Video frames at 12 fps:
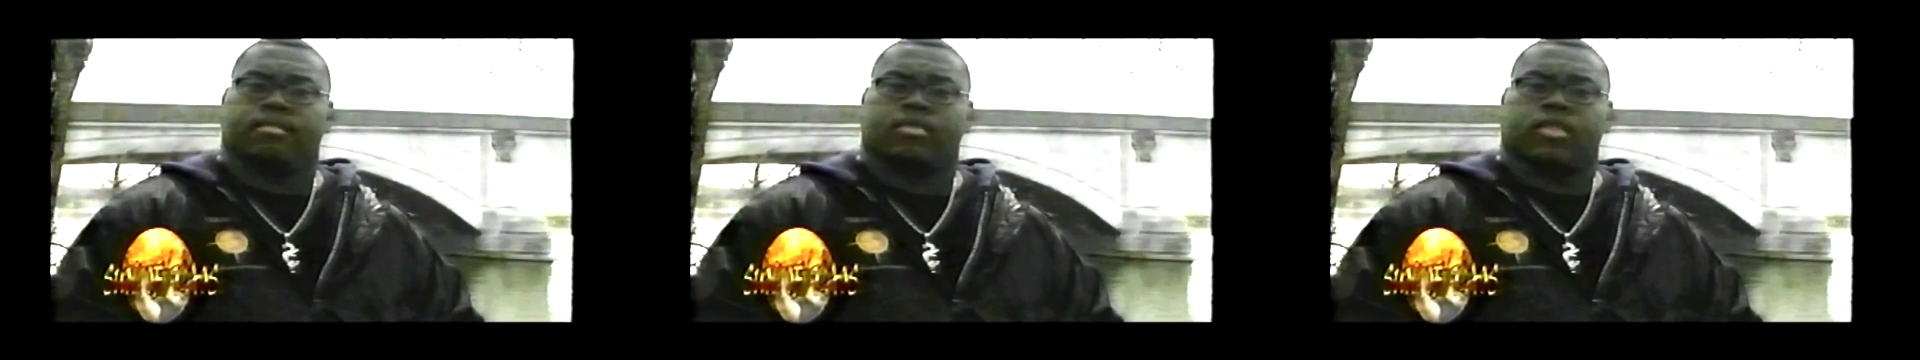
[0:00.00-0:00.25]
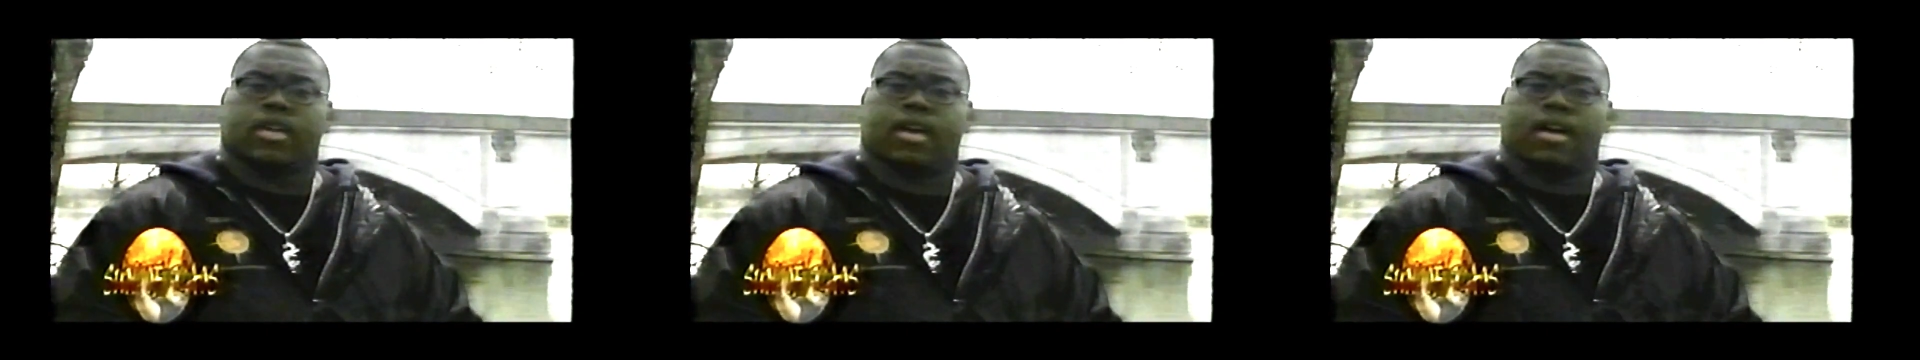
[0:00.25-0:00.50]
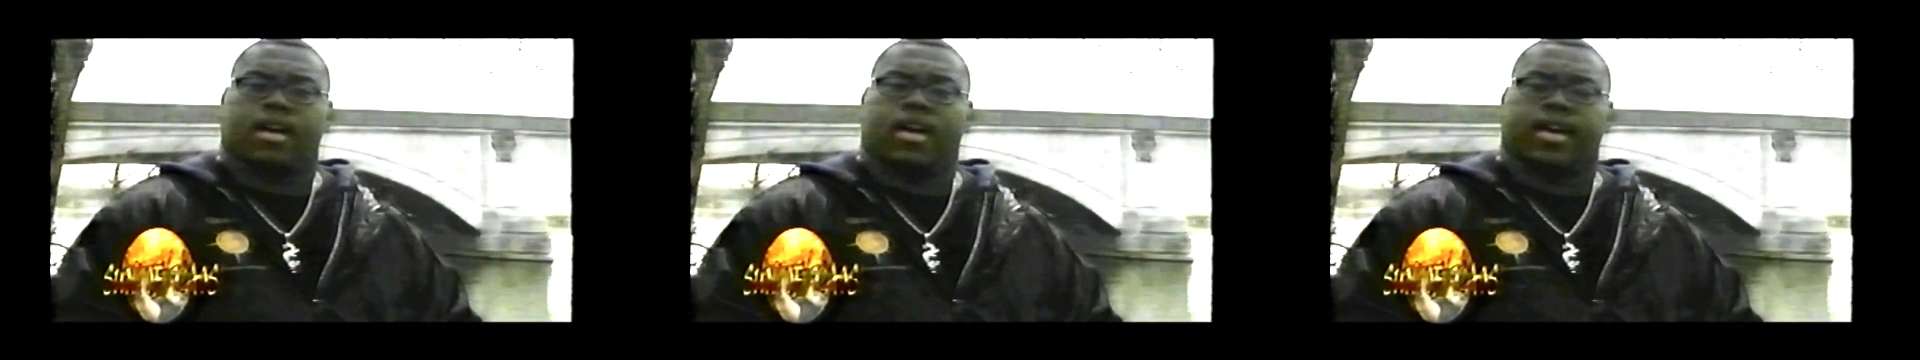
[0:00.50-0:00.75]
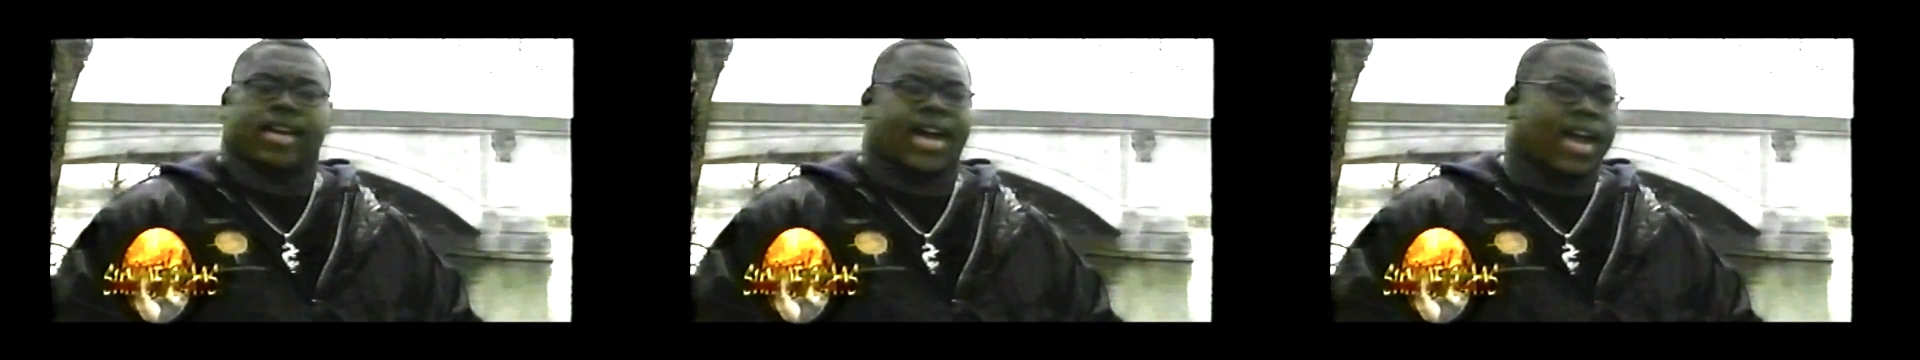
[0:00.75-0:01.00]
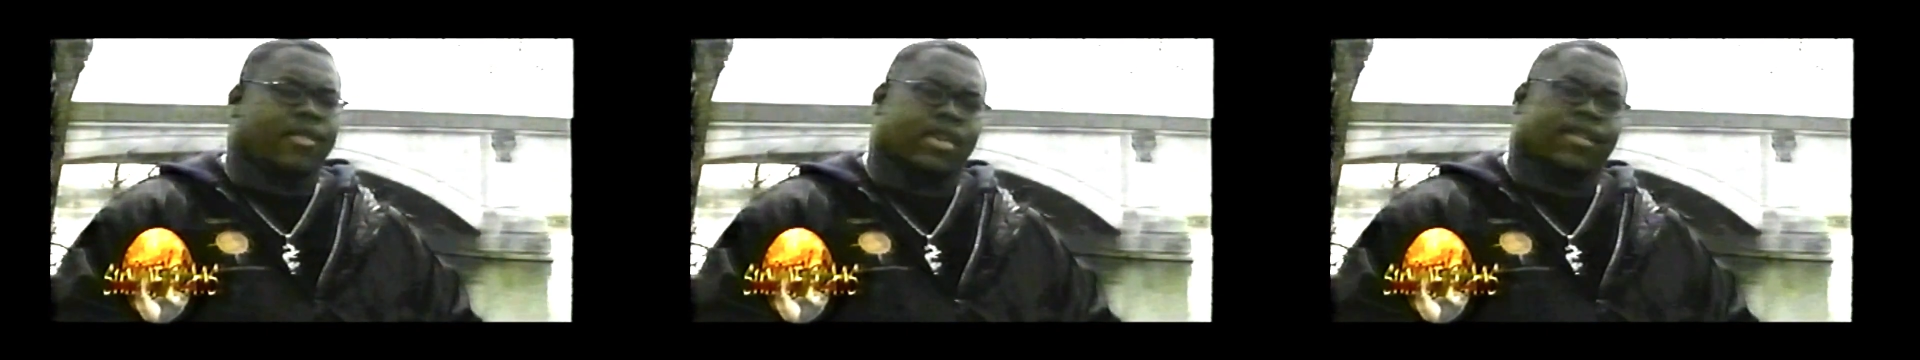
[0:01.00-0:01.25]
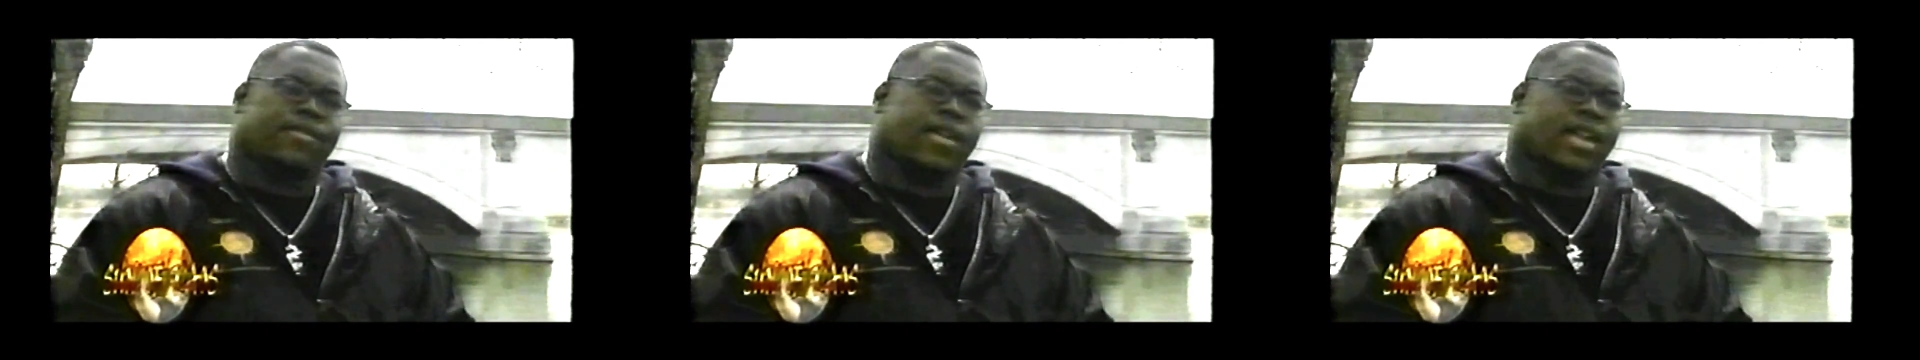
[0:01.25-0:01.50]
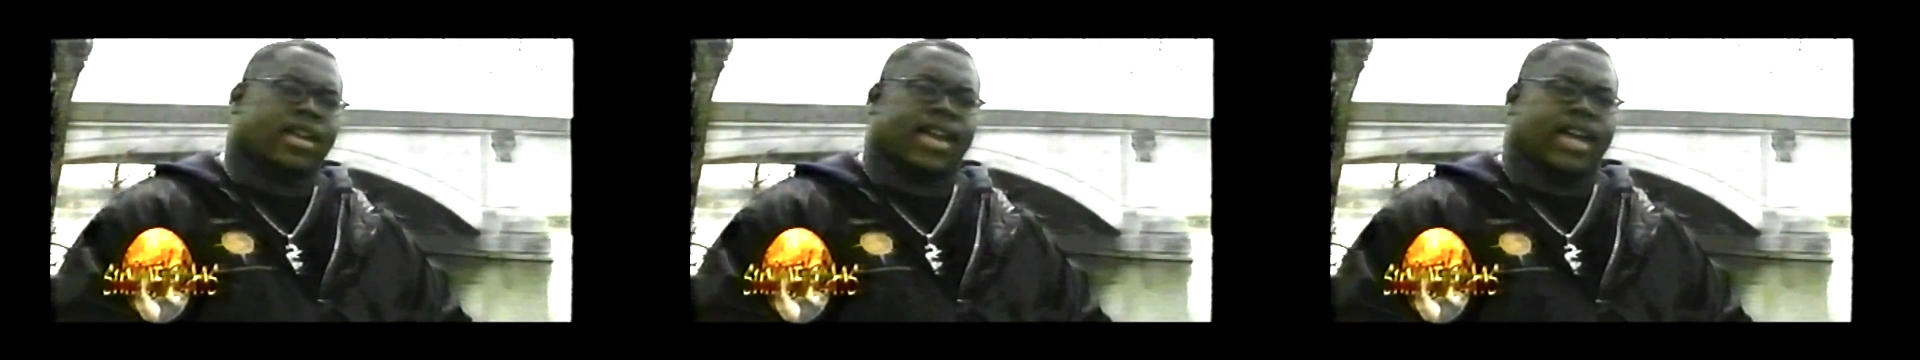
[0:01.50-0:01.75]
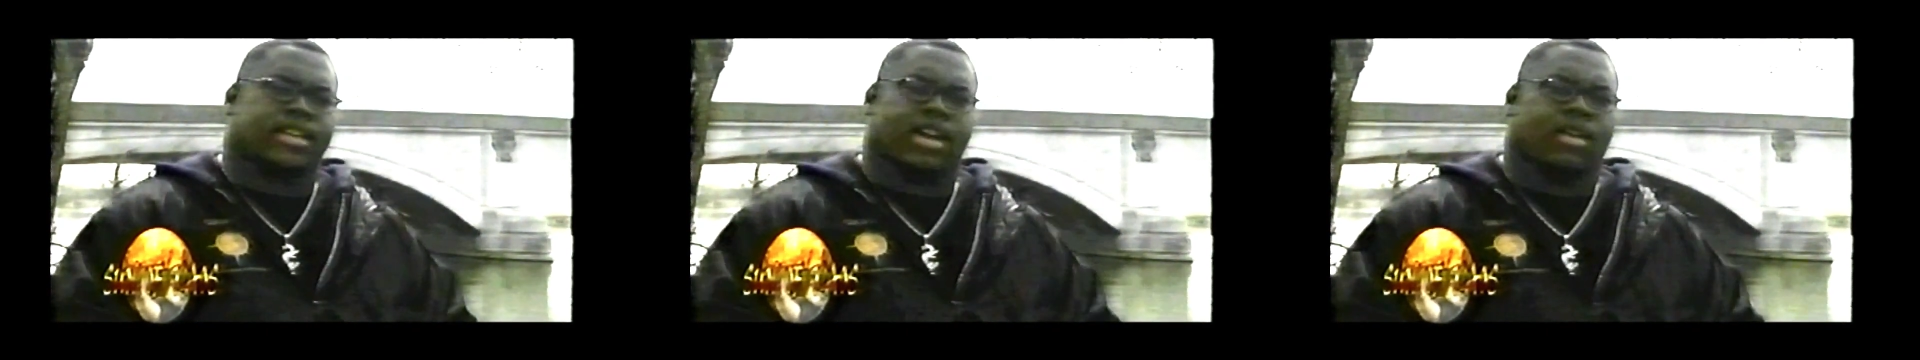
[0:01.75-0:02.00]
Oh, y'all ain't really feeling that.
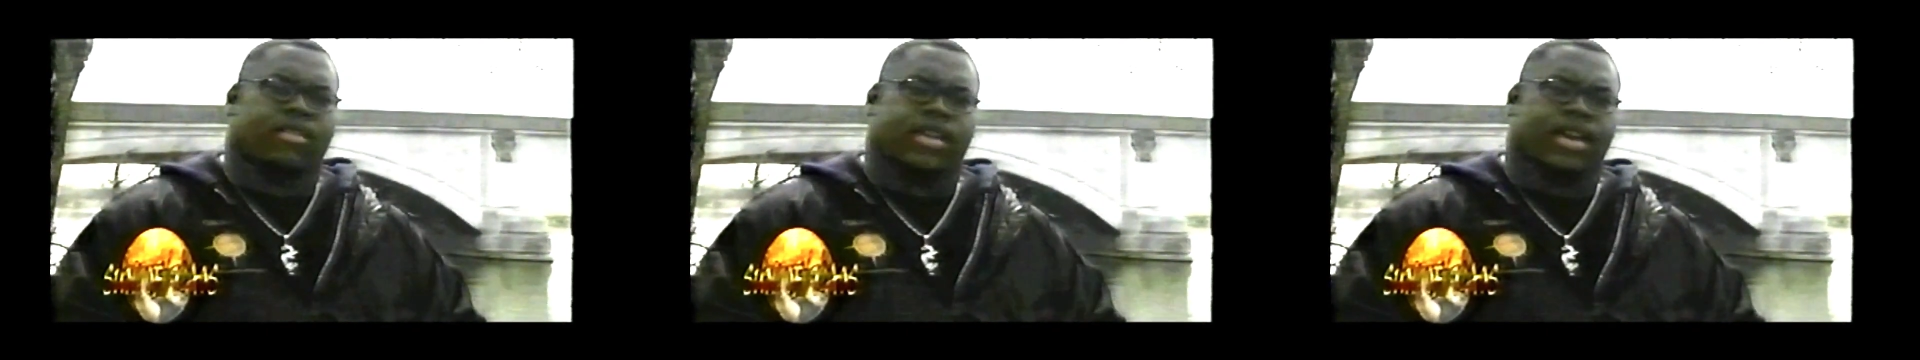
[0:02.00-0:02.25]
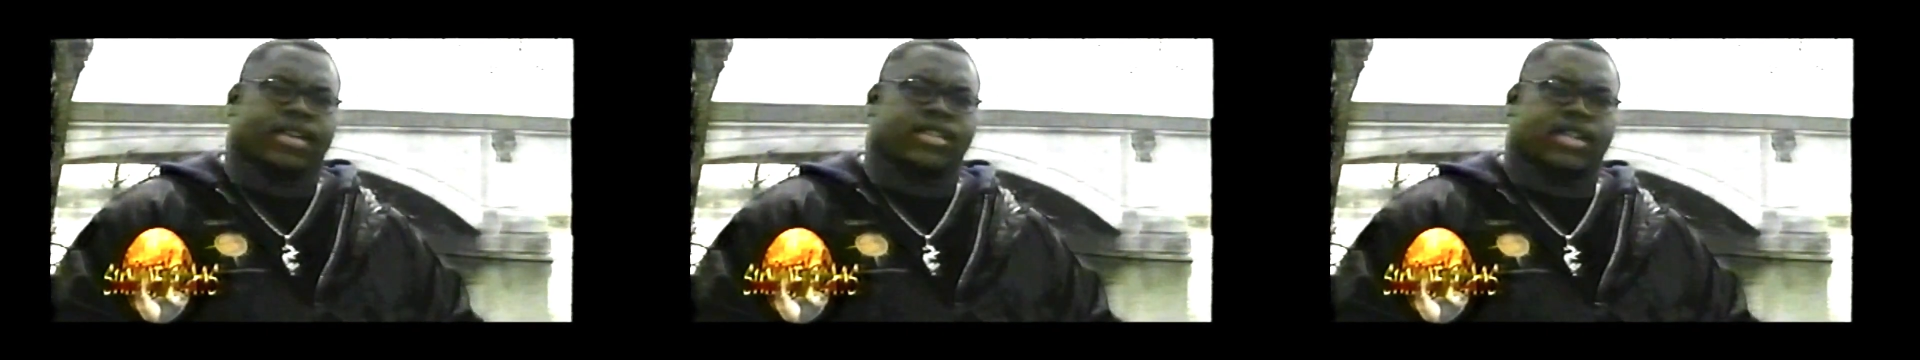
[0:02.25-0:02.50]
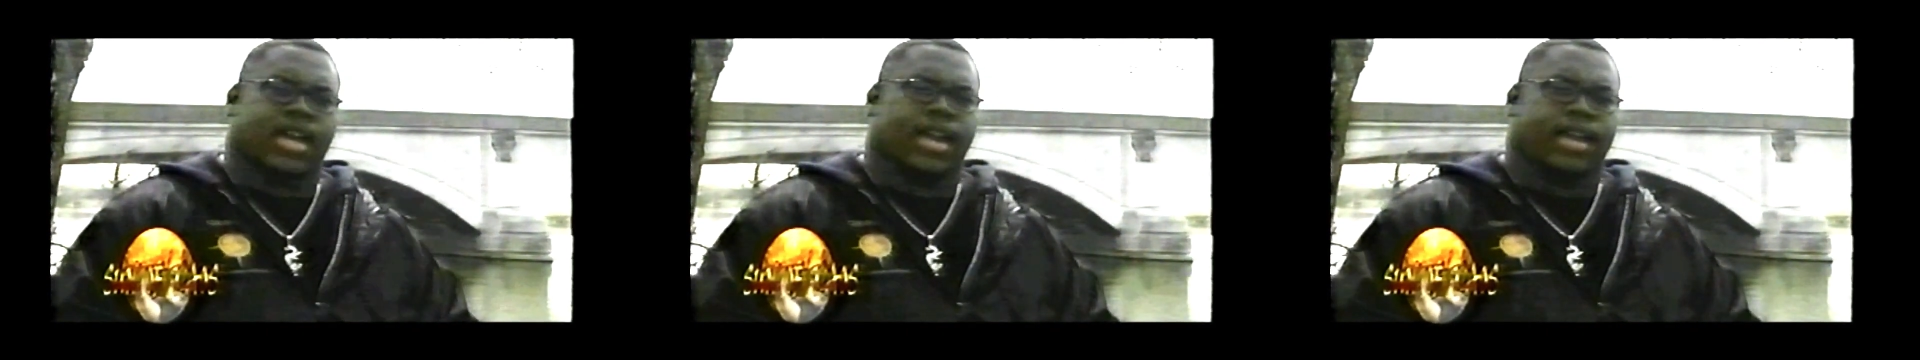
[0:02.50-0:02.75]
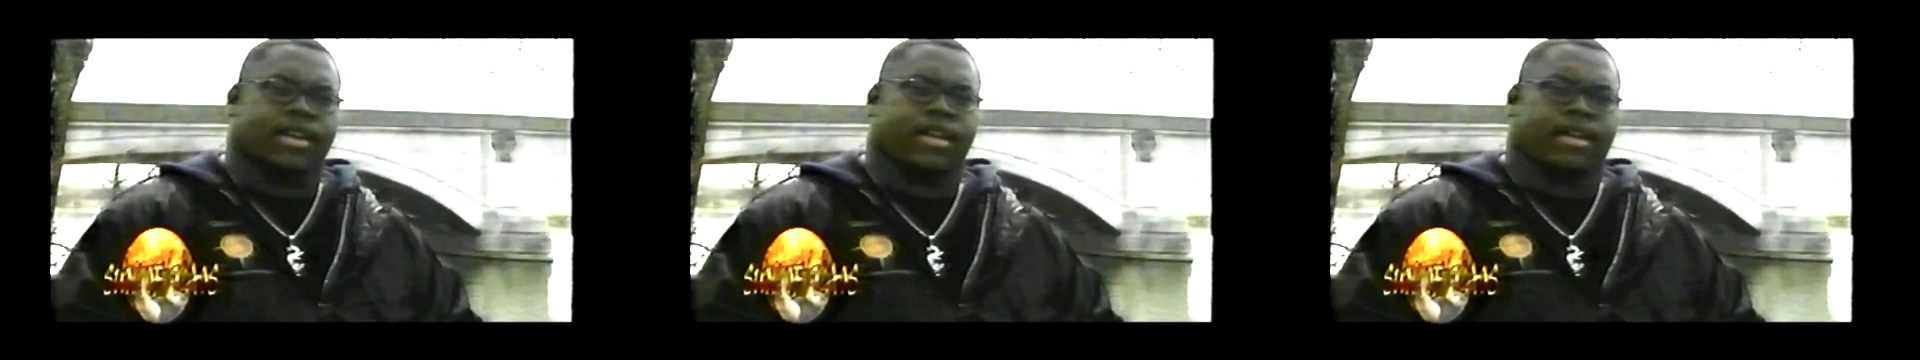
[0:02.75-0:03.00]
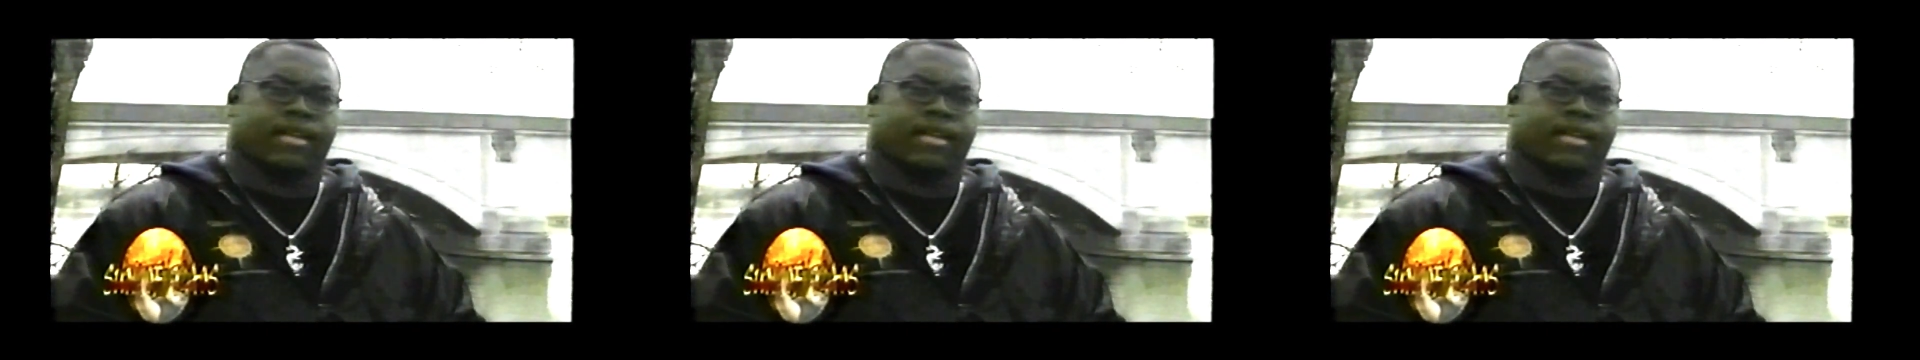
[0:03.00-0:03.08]
Y'all don't really understand that, do you?